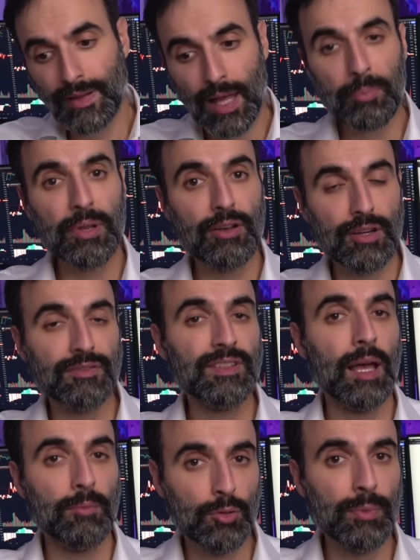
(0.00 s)
that period of
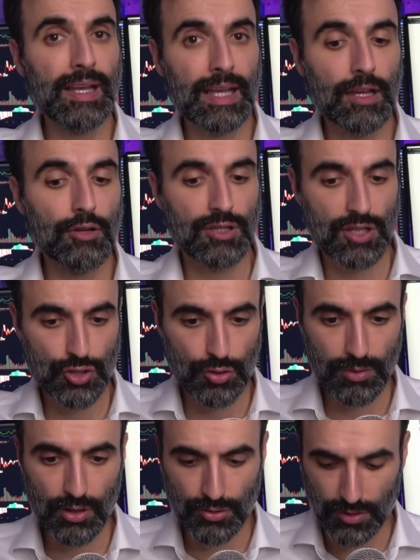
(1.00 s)
time, you might get your
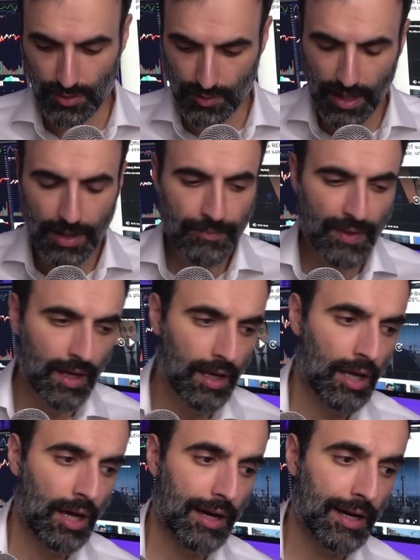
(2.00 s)
distributions, right?
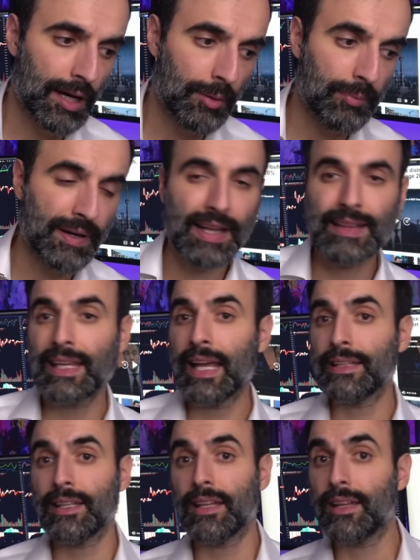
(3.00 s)
Uh, but at the
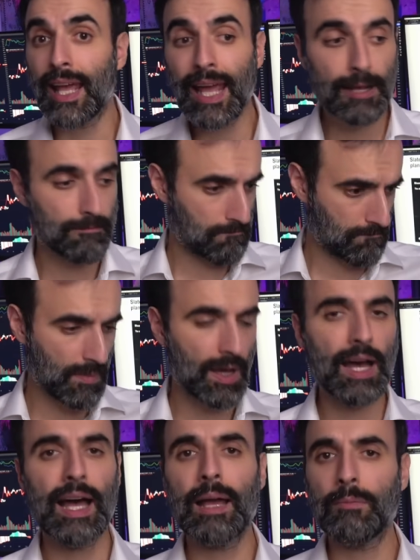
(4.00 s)
end of the day,
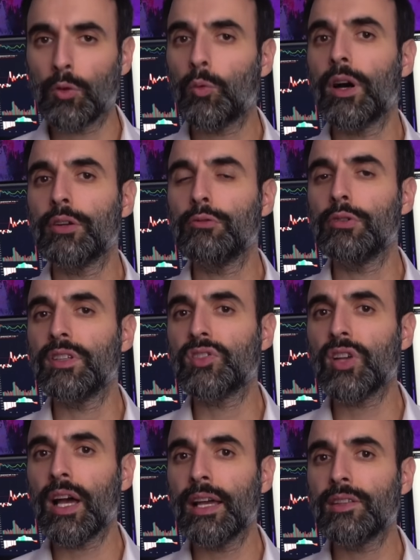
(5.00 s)
I'm the one who
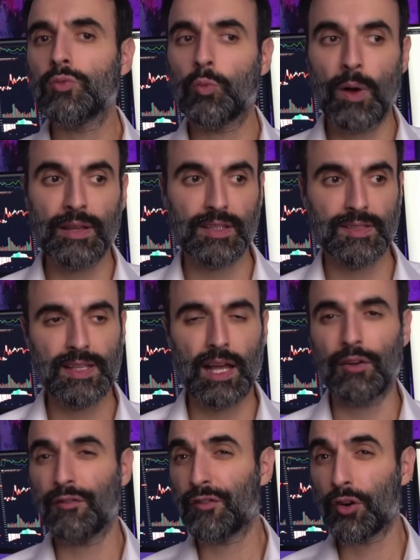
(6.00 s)
decides when to
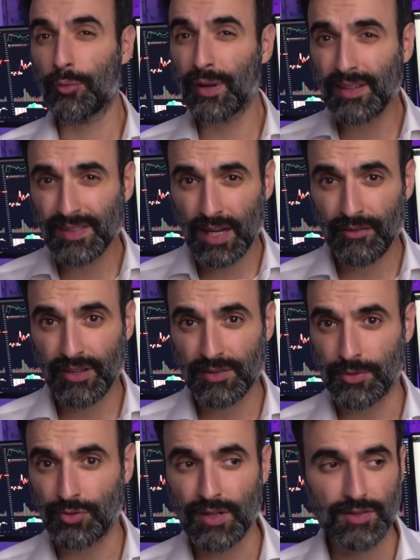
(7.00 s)
sell. For a real estate
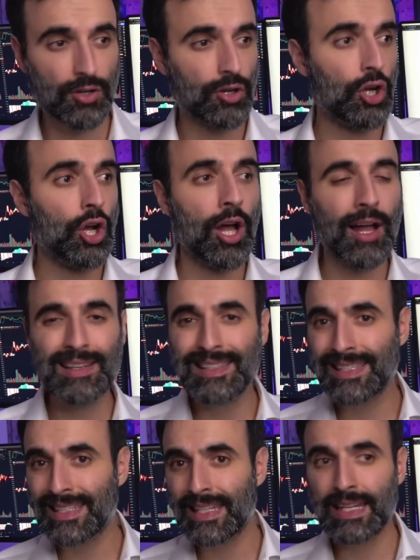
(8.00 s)
investment trust, they're
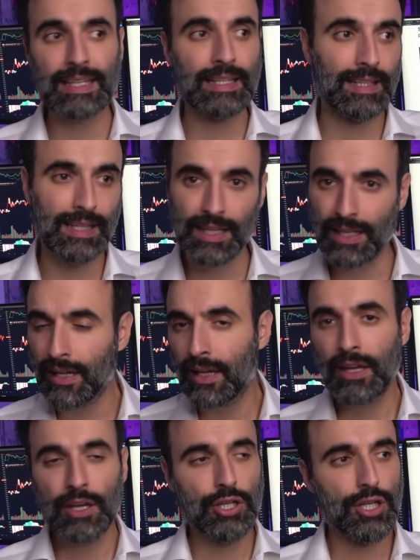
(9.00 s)
constantly
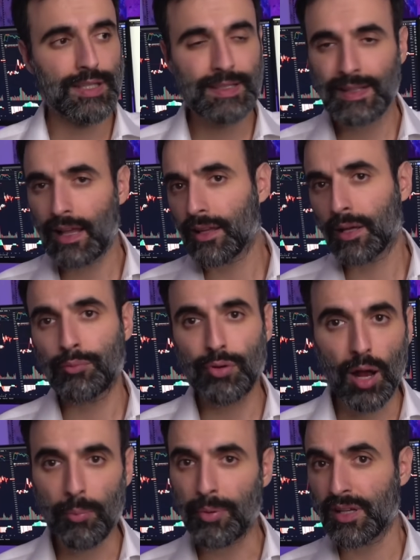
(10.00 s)
just selling
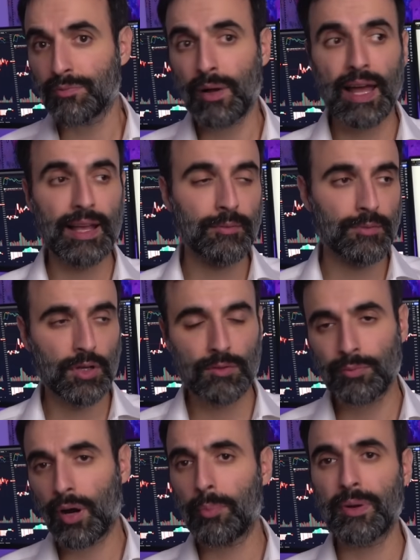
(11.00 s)
properties, buying
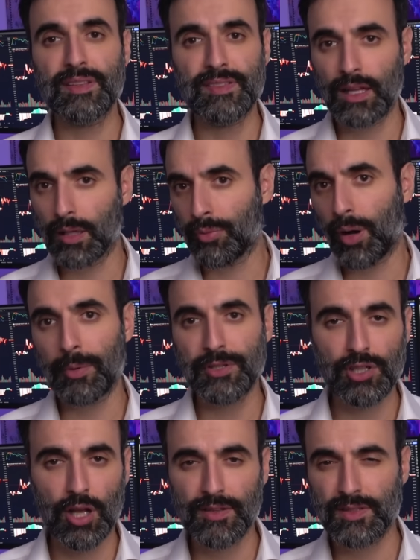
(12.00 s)
Property selling properties
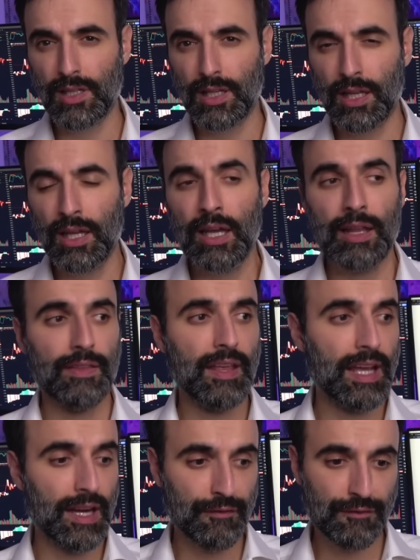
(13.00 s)
constantly. They
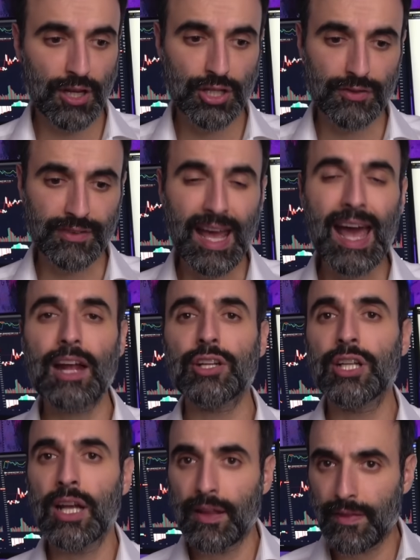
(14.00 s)
get a flush of
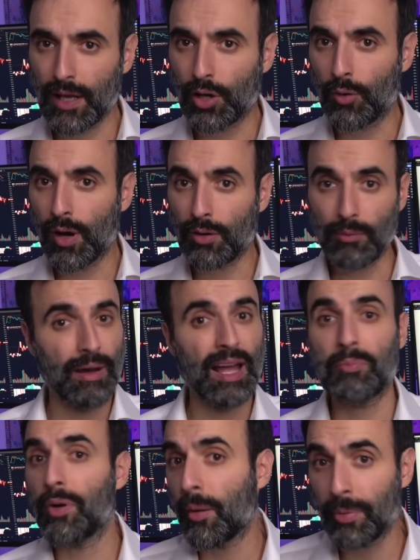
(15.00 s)
cash, they go out and buy a
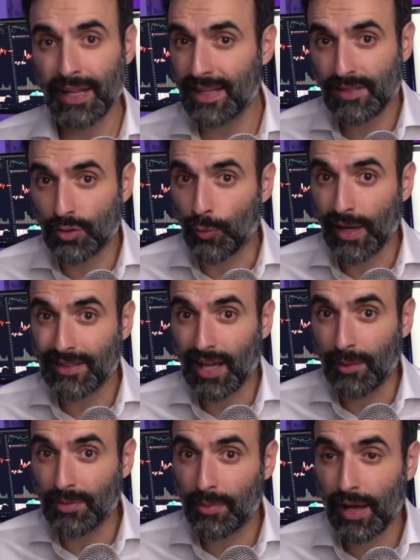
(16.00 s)
property. Is it the right
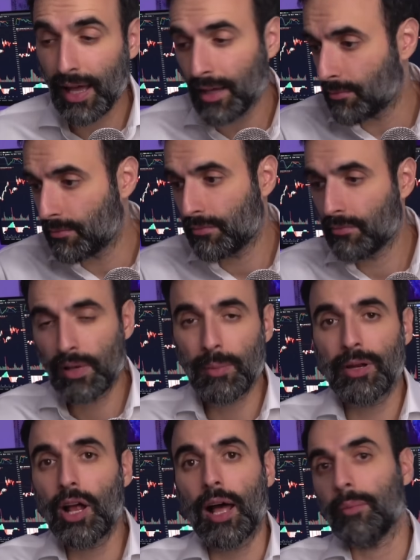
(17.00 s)
time to buy? Maybe
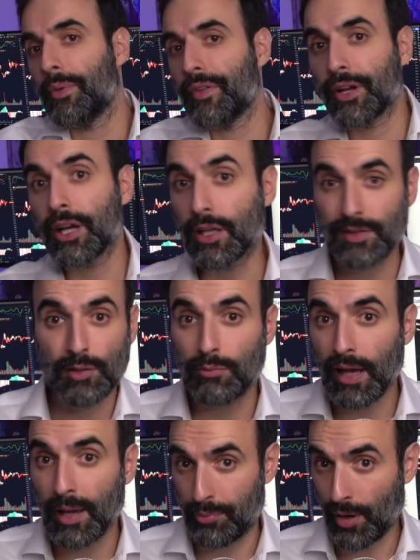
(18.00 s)
not, but they're going to still
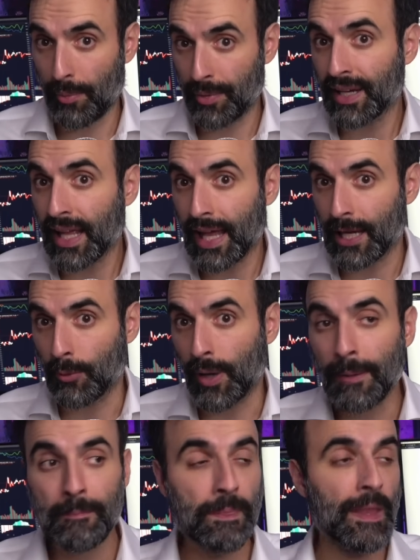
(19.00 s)
buy a property
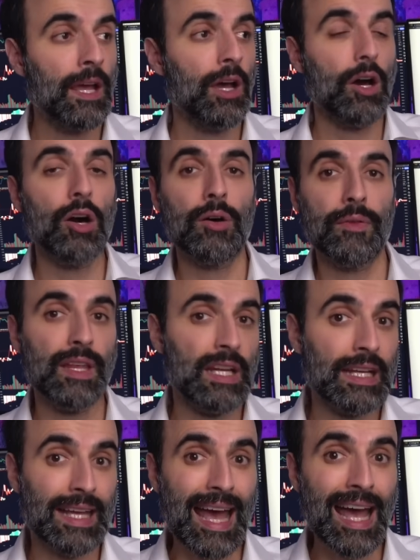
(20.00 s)
anyway. Oh, they
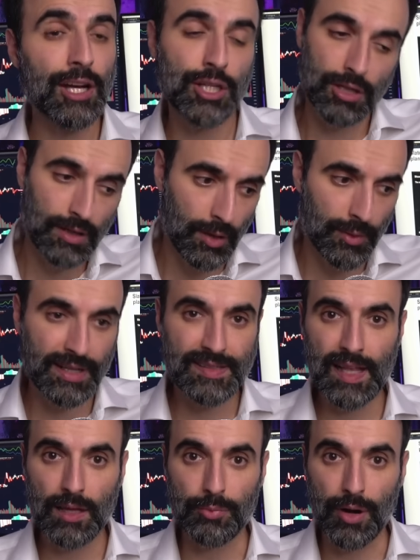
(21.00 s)
need cash? Okay, we're going to
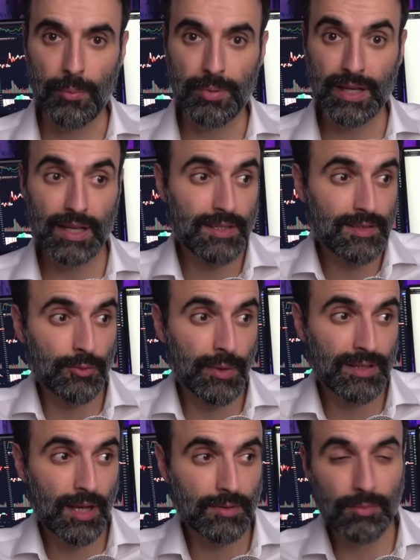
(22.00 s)
sell a property. Is it the
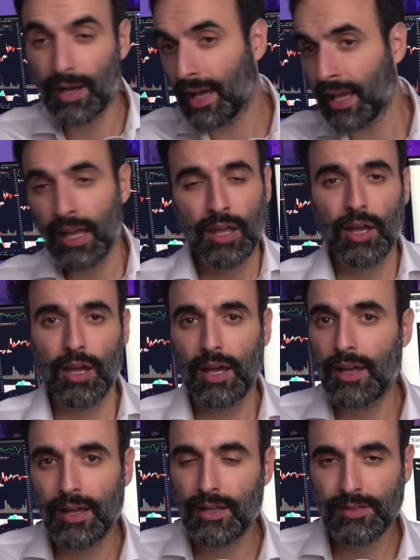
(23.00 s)
right time to buy?
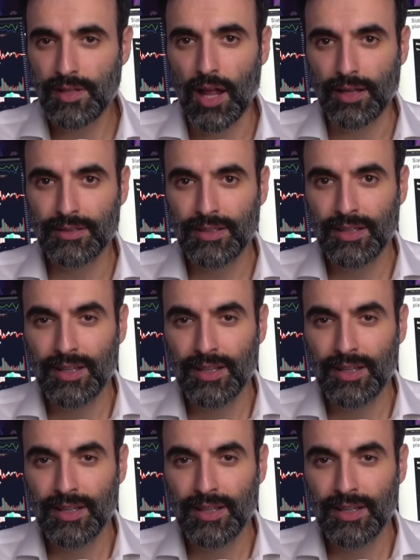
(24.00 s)
It's not.